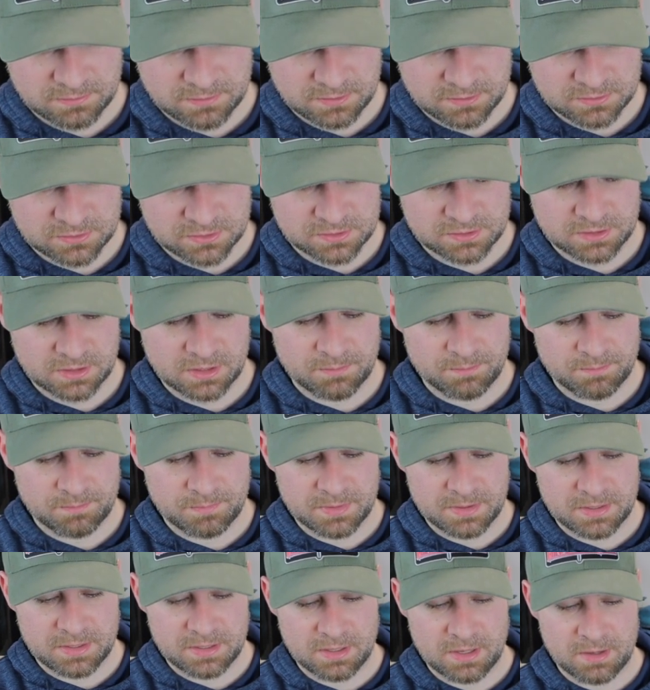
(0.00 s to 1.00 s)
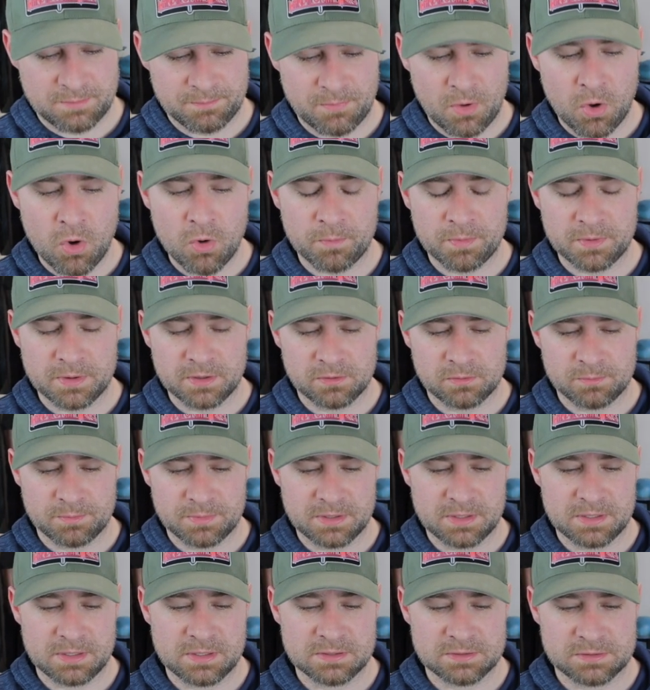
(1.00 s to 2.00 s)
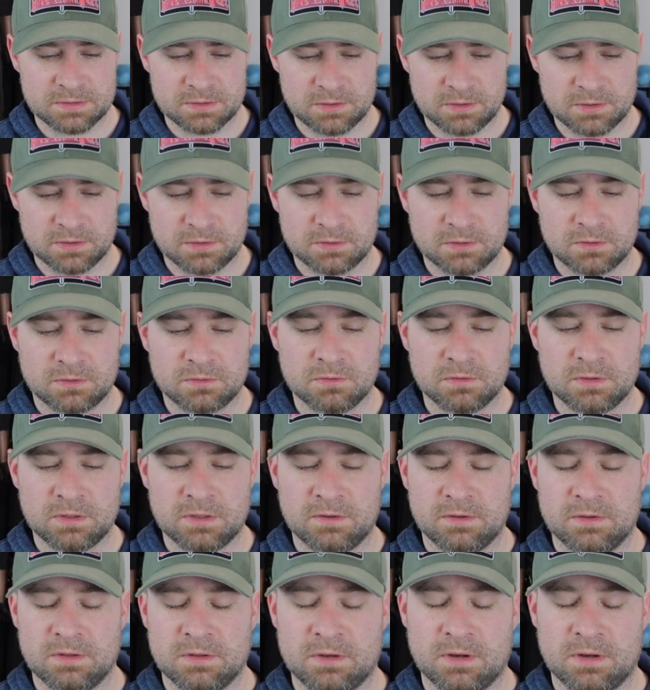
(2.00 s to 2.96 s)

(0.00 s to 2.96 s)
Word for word: it's just gonna be, I'm hoping it'll be easier to do it.